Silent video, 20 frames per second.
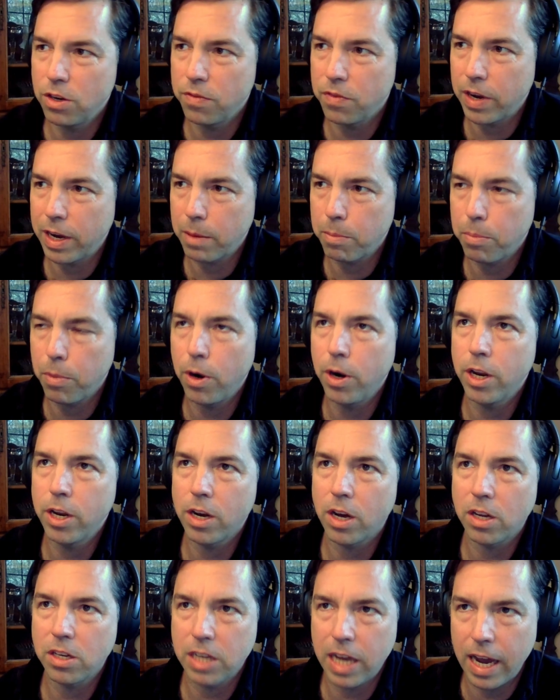of like, burn
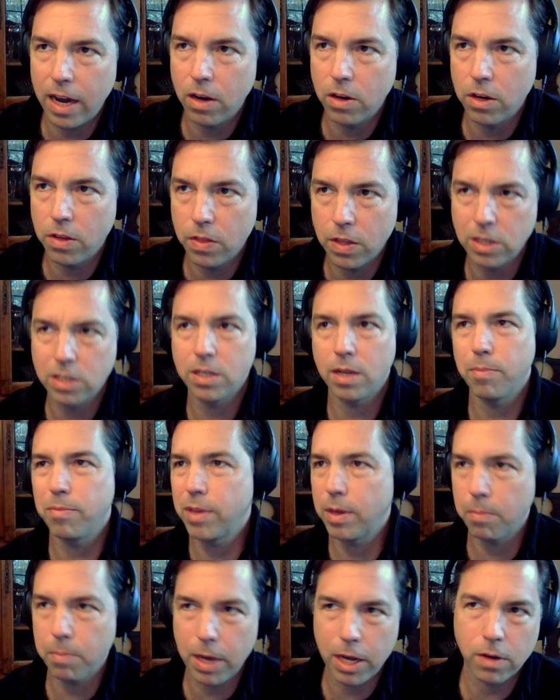it all down and then
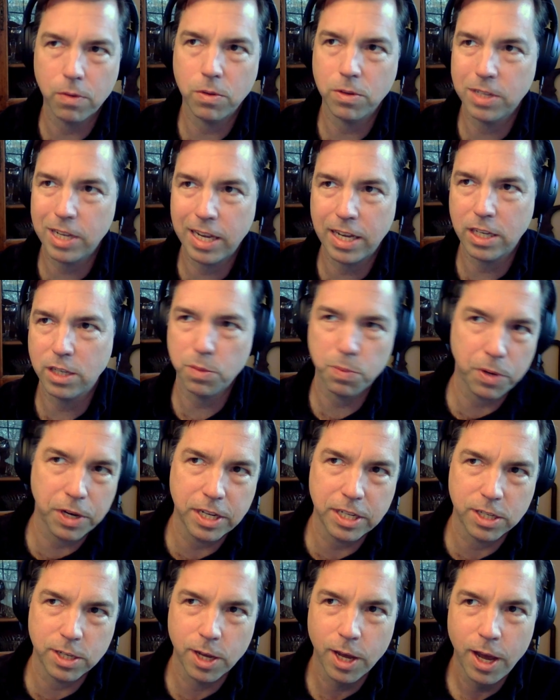something better will take its
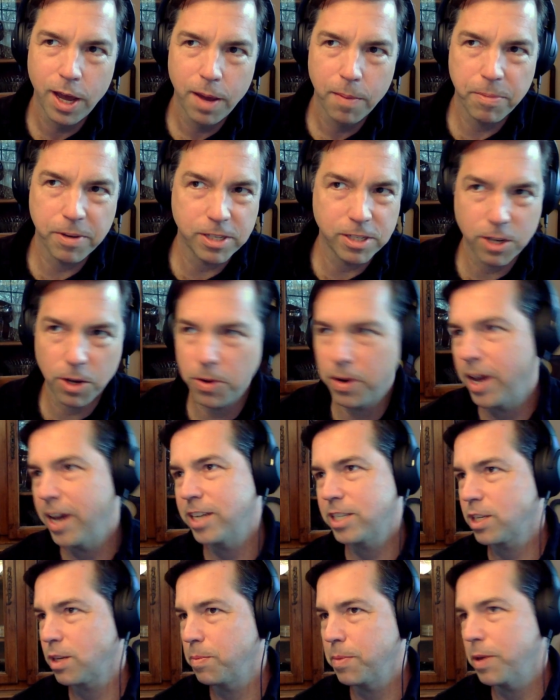place. But don't
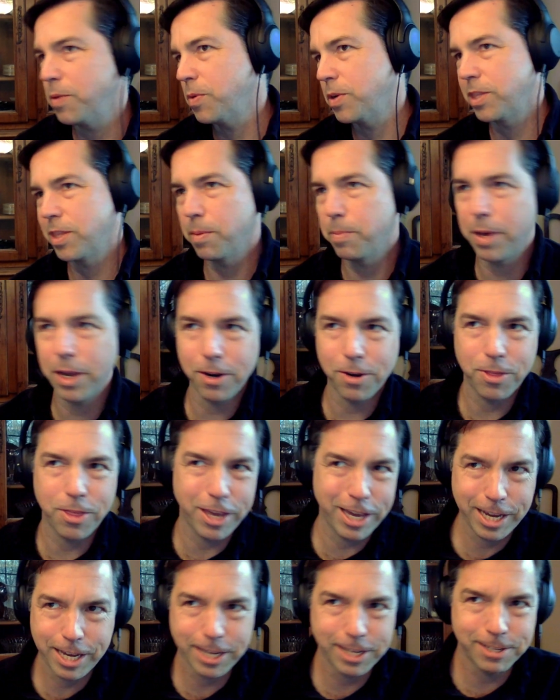ask me what the better
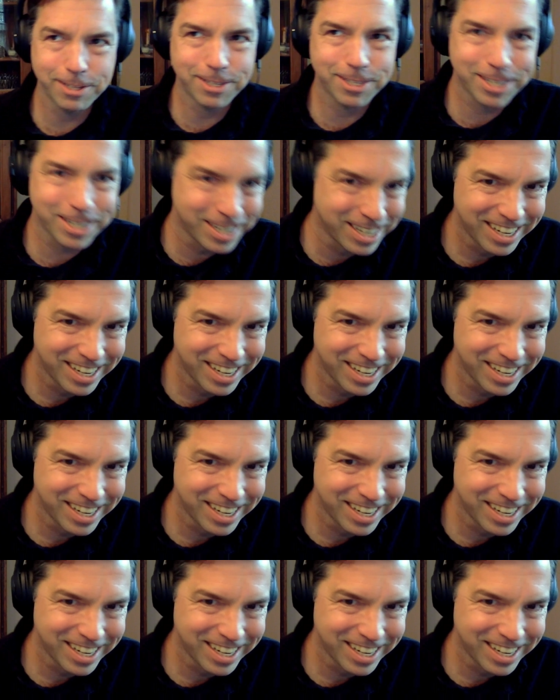thing is.